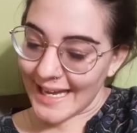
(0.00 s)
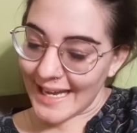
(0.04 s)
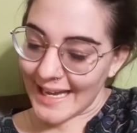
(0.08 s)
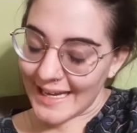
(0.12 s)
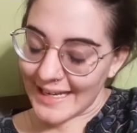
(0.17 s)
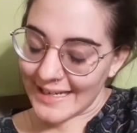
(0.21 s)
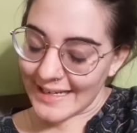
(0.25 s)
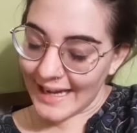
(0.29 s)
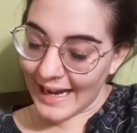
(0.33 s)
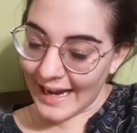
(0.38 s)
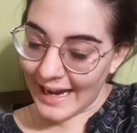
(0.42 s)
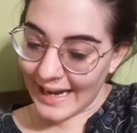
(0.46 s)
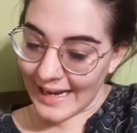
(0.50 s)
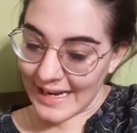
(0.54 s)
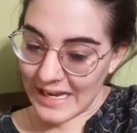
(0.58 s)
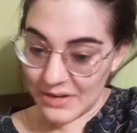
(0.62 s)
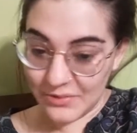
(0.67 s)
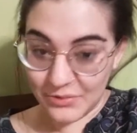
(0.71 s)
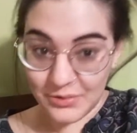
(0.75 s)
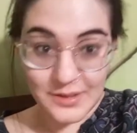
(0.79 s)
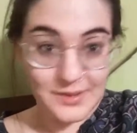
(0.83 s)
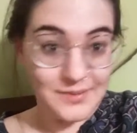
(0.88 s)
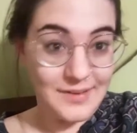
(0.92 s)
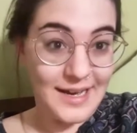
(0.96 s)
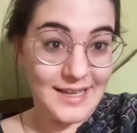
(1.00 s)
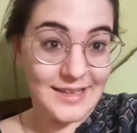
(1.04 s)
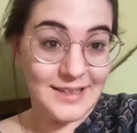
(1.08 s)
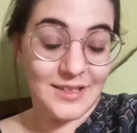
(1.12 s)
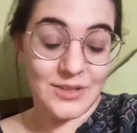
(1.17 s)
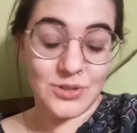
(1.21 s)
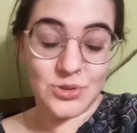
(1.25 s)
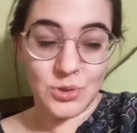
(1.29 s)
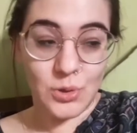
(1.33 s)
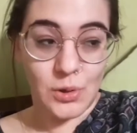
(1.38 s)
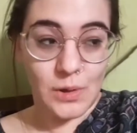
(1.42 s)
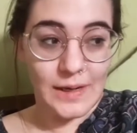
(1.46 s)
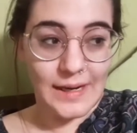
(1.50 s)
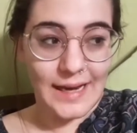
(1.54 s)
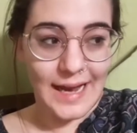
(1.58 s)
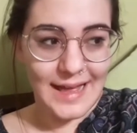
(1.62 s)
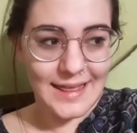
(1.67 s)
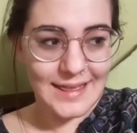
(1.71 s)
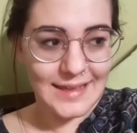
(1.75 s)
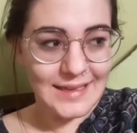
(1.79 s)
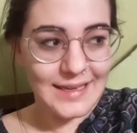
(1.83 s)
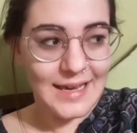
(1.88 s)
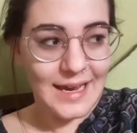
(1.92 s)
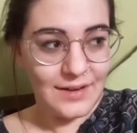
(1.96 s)
And I have reread this story, I
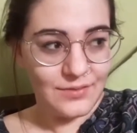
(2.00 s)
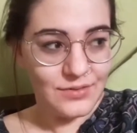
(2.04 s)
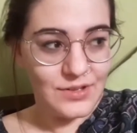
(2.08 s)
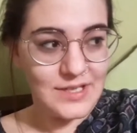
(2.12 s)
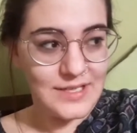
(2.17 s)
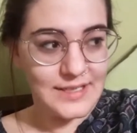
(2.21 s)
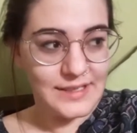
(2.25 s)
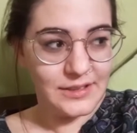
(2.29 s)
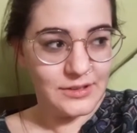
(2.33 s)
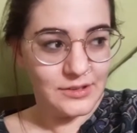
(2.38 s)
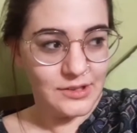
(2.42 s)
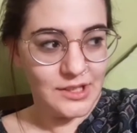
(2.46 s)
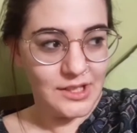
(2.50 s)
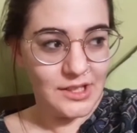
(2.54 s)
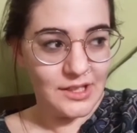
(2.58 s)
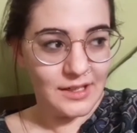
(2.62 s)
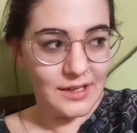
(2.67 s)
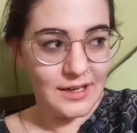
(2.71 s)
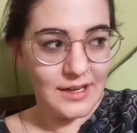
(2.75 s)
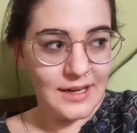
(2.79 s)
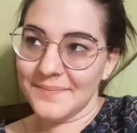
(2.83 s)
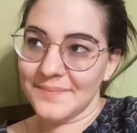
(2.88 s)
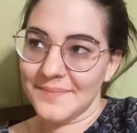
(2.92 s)
think, every single year.